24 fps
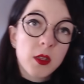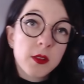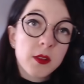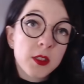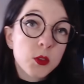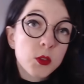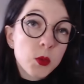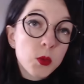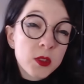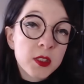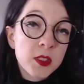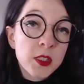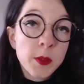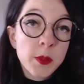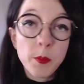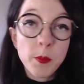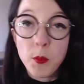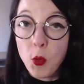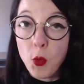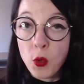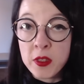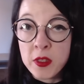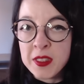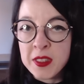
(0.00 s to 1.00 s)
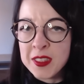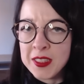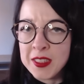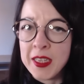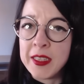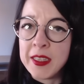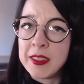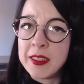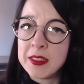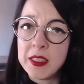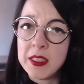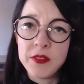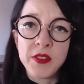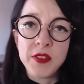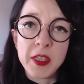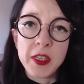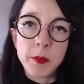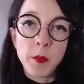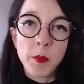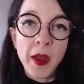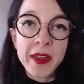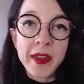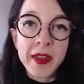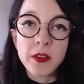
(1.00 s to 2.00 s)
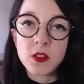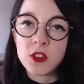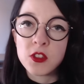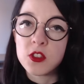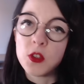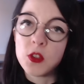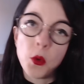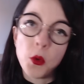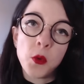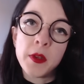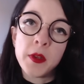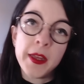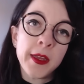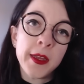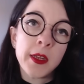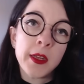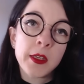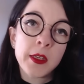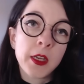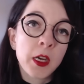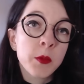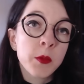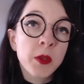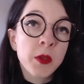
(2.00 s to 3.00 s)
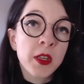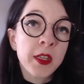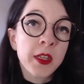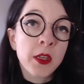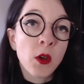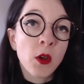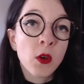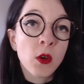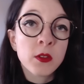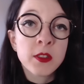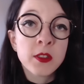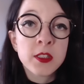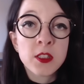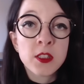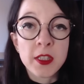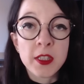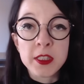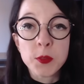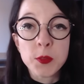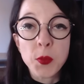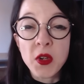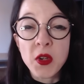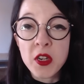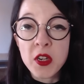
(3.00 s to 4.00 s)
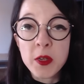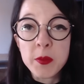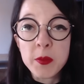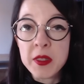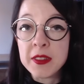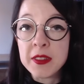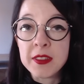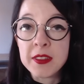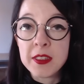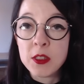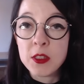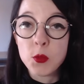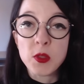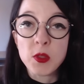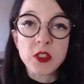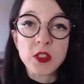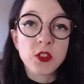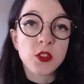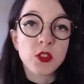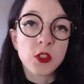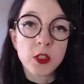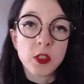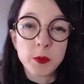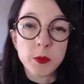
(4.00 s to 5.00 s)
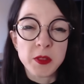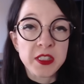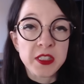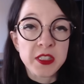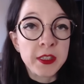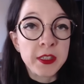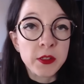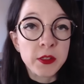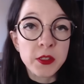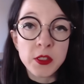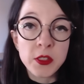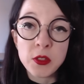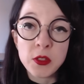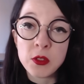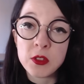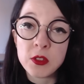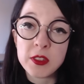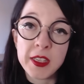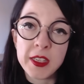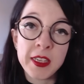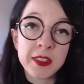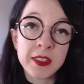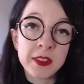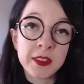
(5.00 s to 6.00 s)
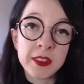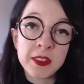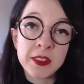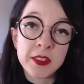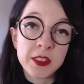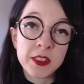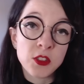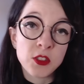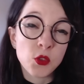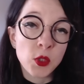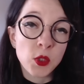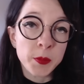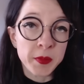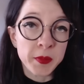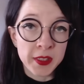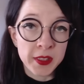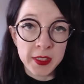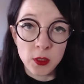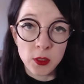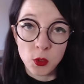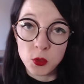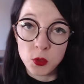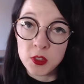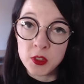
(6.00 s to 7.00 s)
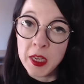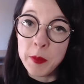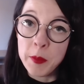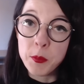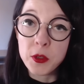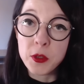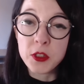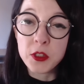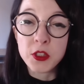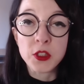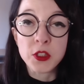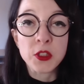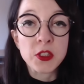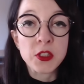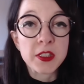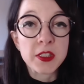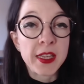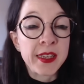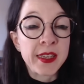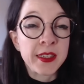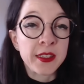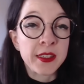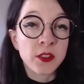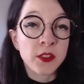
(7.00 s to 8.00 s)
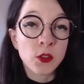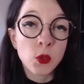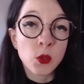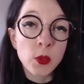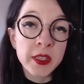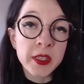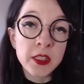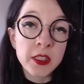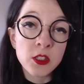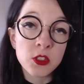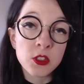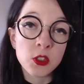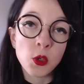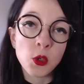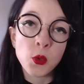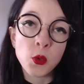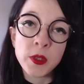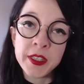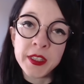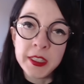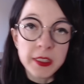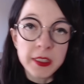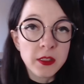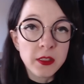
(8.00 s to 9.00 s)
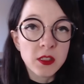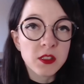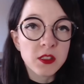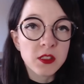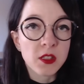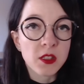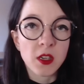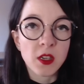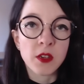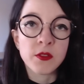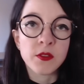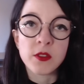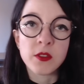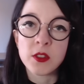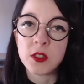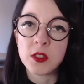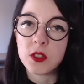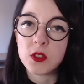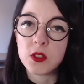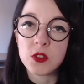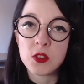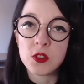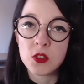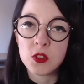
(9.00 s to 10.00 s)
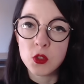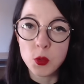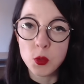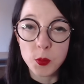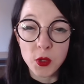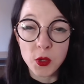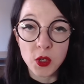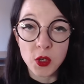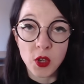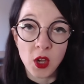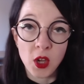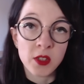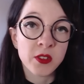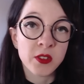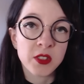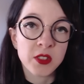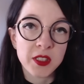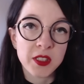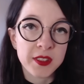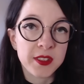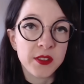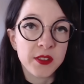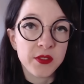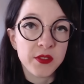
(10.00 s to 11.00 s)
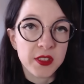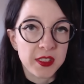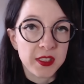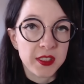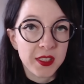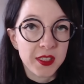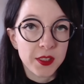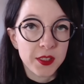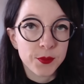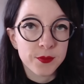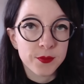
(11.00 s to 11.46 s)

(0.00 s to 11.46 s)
This was an important scientific milestone, and Kamerlingh Onnes experimented with certain materials at these extremely low temperatures, and in doing so he discovered superconductivity.